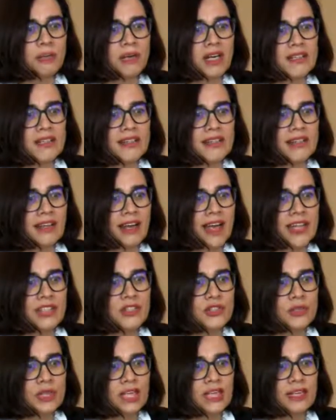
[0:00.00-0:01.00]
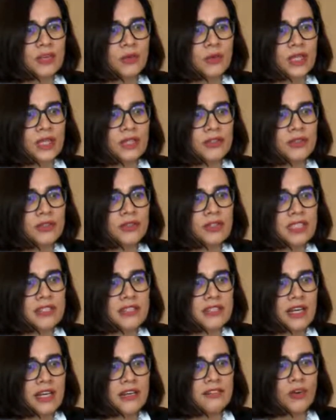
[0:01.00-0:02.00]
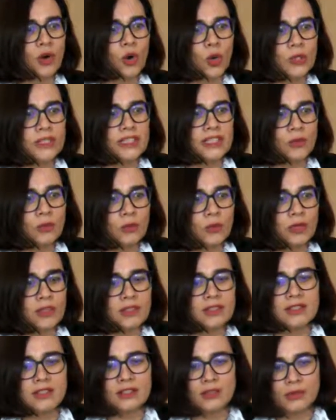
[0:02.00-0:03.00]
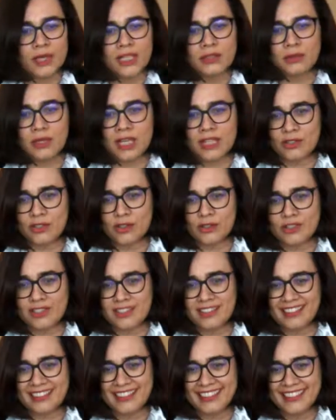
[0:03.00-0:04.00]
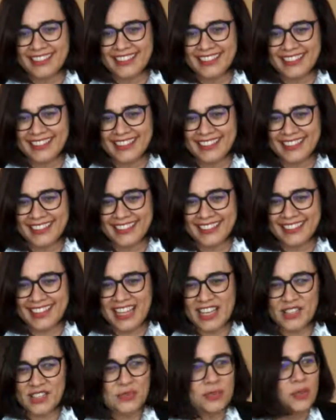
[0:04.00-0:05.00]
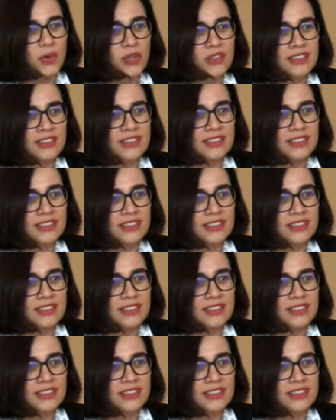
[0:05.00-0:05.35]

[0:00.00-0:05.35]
masterclass, Joanna Quinn. You deserve all the awards. Congratulations. That's what...